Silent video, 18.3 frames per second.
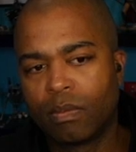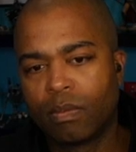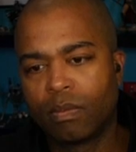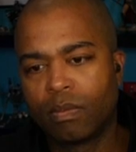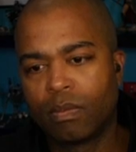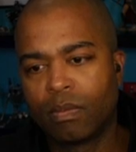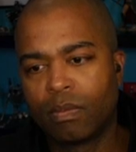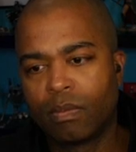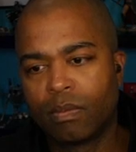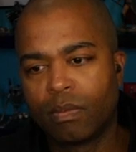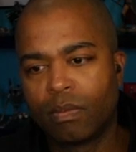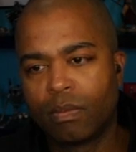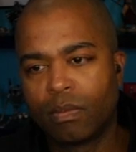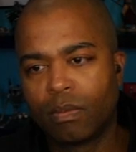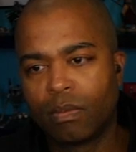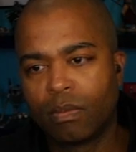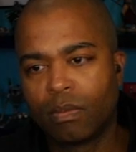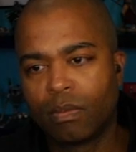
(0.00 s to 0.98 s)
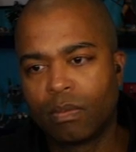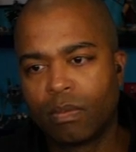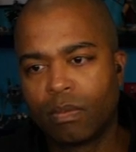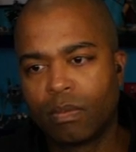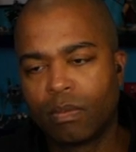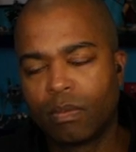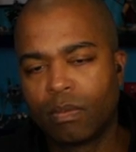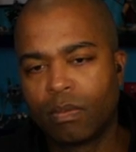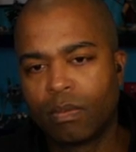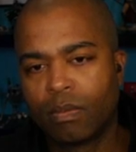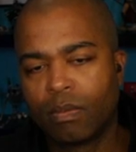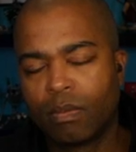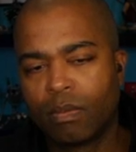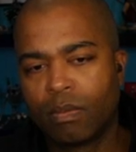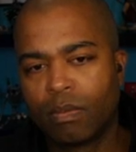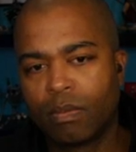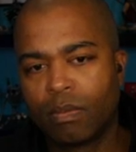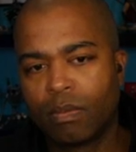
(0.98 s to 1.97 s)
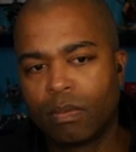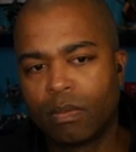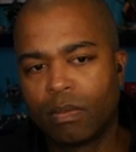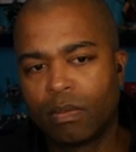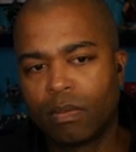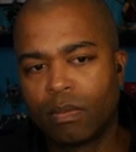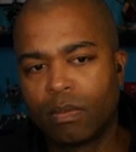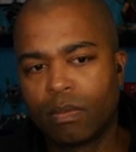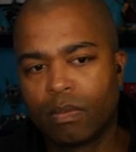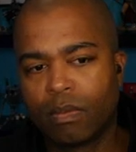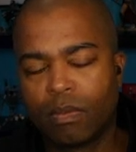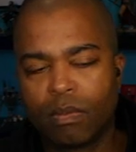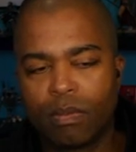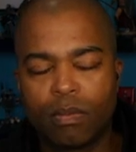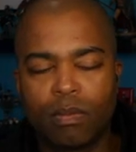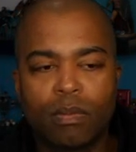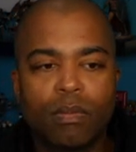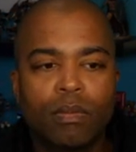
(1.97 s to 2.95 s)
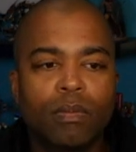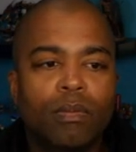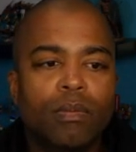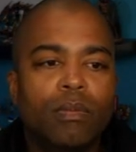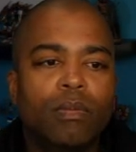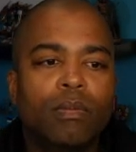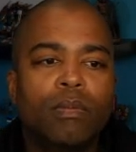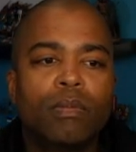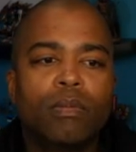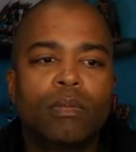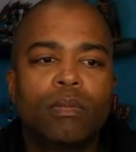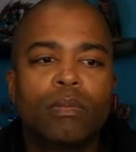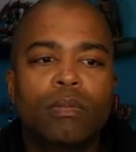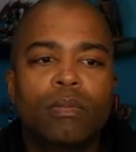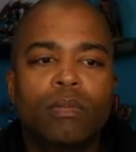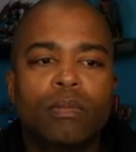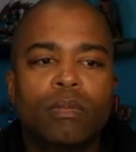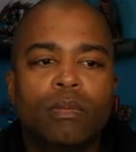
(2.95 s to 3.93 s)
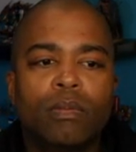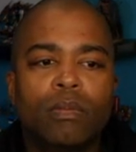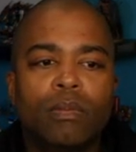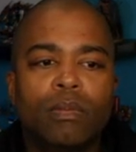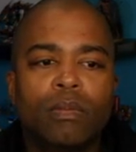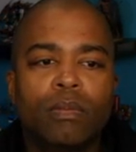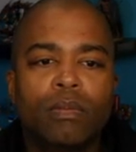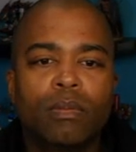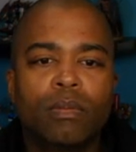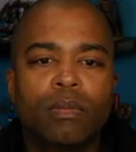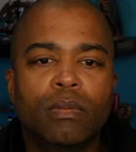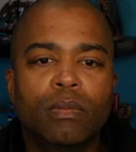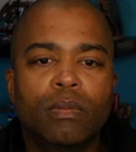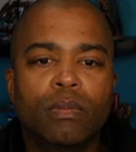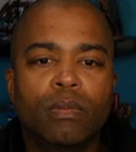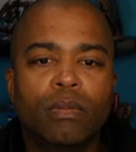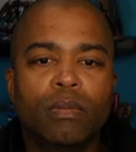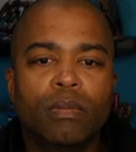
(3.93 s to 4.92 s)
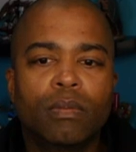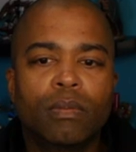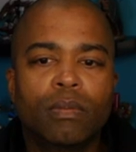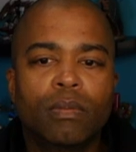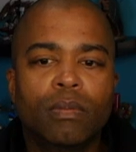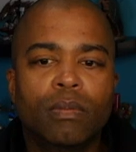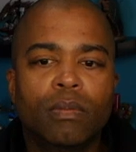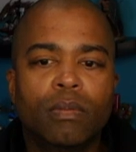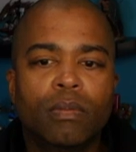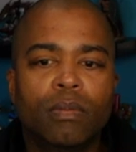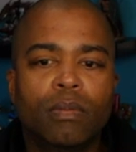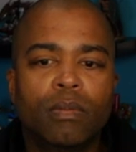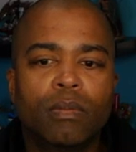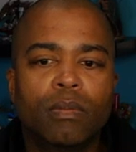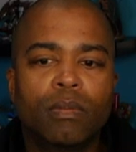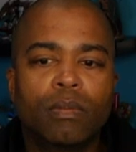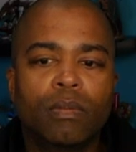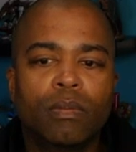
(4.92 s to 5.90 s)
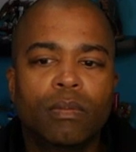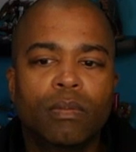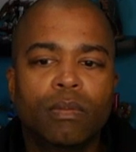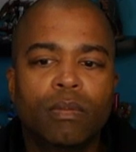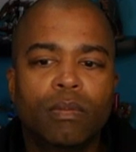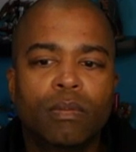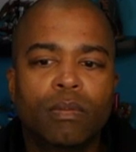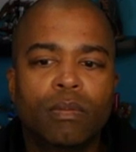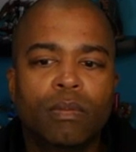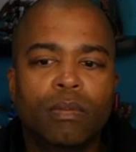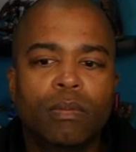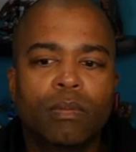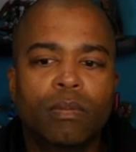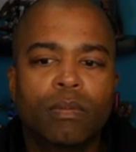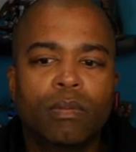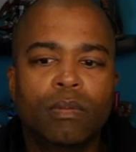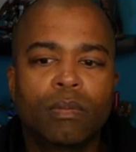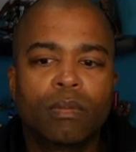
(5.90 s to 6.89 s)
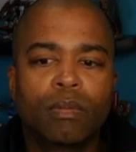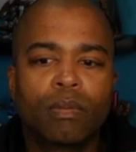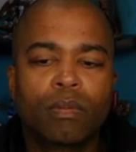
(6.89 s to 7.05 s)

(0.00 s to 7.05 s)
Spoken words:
The person shown says nothing.